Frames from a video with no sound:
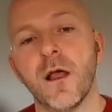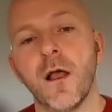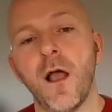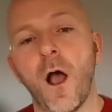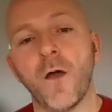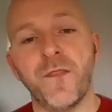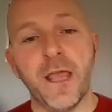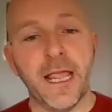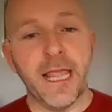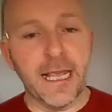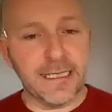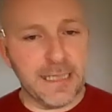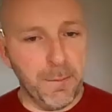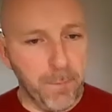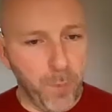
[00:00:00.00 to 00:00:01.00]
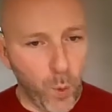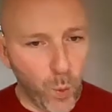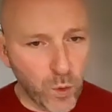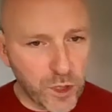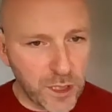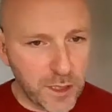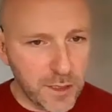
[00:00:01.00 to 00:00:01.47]
I think it's
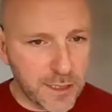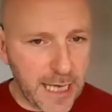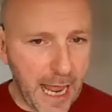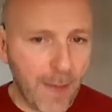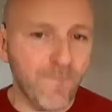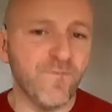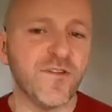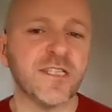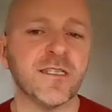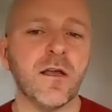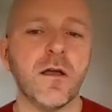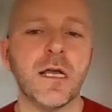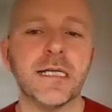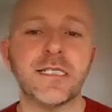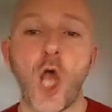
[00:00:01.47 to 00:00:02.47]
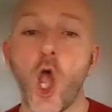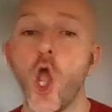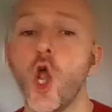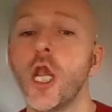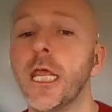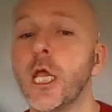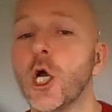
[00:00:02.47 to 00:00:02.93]
important to emphasise
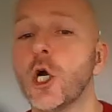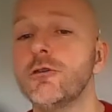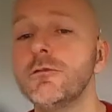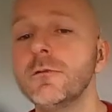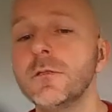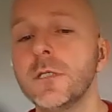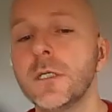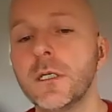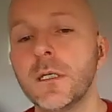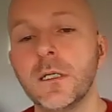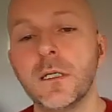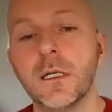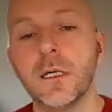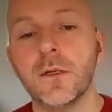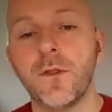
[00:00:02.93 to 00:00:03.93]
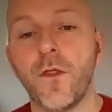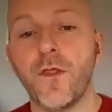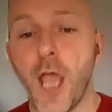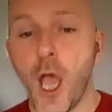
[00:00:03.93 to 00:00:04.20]
early on that the